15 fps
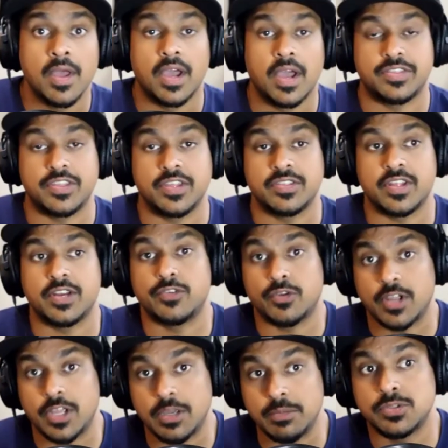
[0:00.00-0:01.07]
I think that if
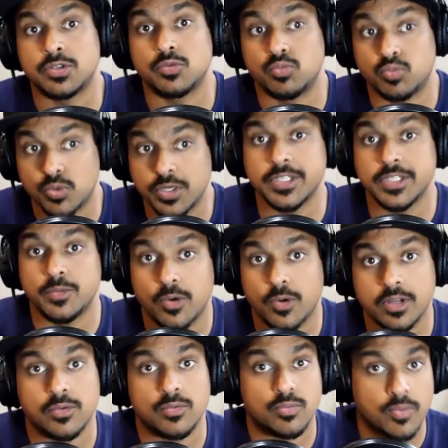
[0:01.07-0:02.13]
you're able to really
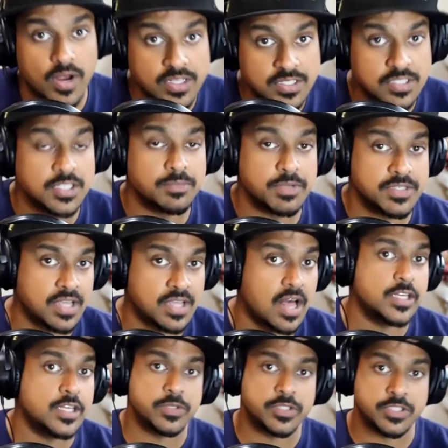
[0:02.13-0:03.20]
work a wrestling
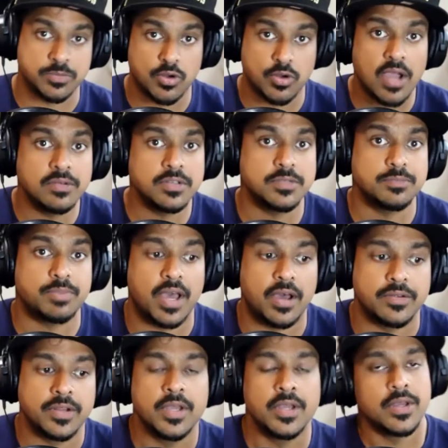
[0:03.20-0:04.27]
mentality with some ground and
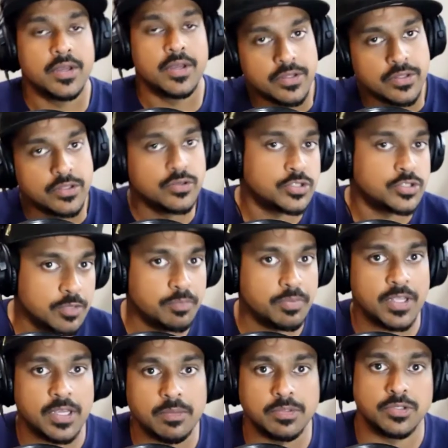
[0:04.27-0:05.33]
pound, you should
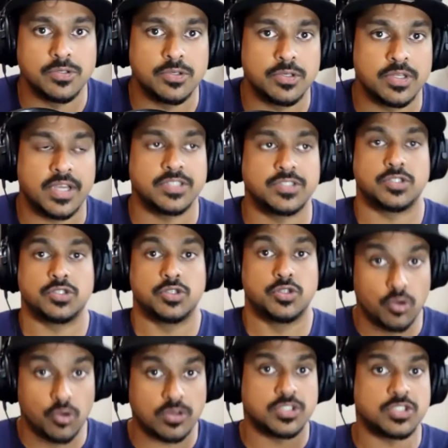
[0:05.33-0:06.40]
be able to utilize
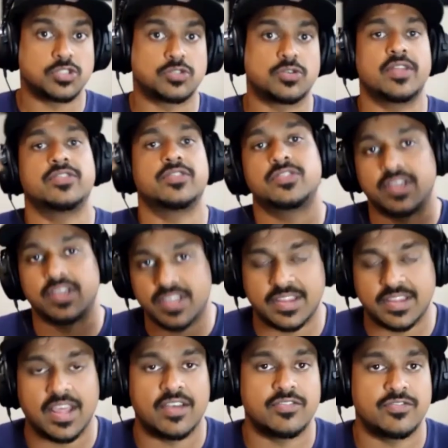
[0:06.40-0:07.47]
your strengths to
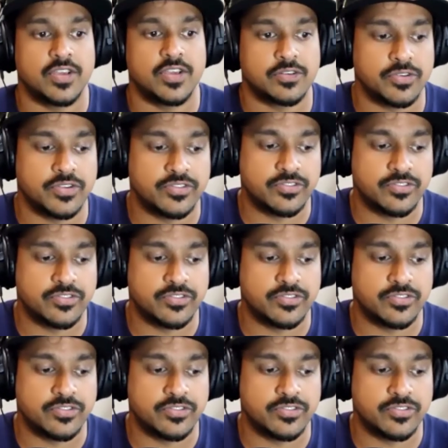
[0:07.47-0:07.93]
get that victory.